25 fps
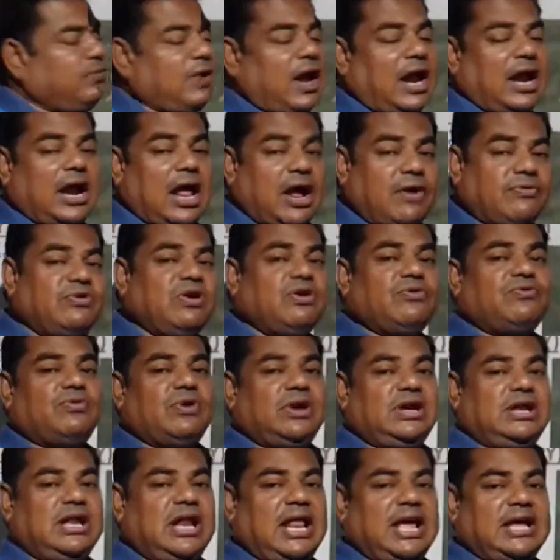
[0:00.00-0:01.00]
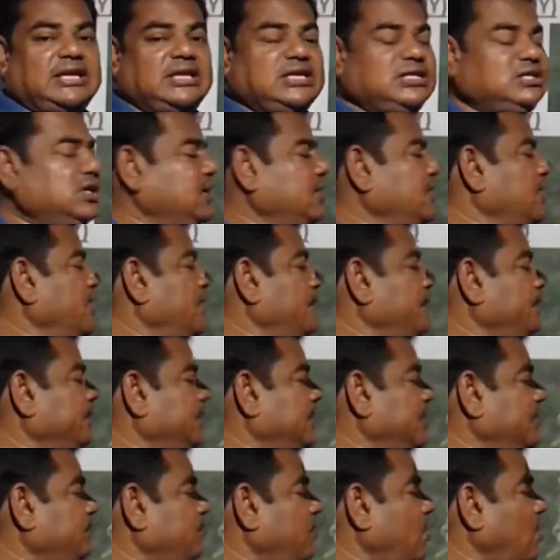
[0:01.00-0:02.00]
plant after fertilization
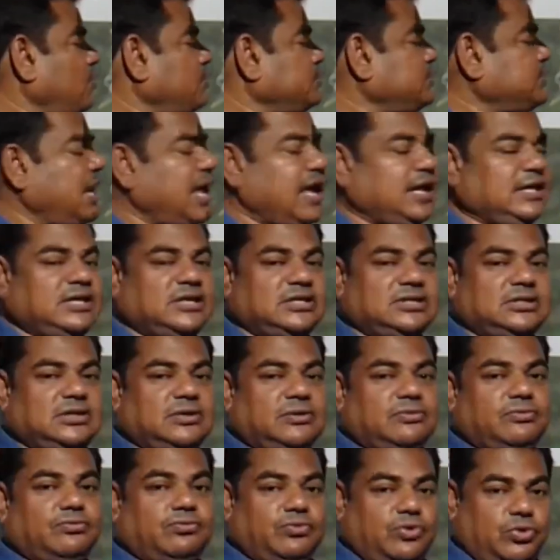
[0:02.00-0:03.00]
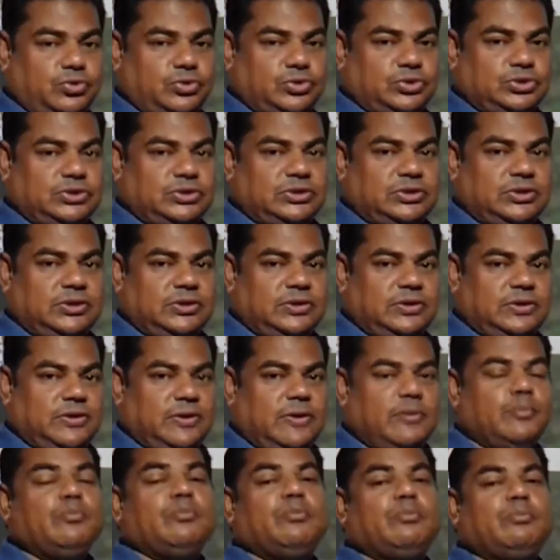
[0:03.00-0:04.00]
they forms like these fruits,
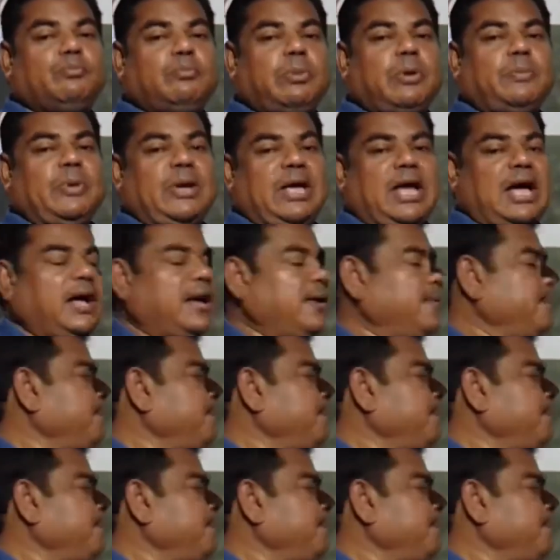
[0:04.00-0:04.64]
papaya.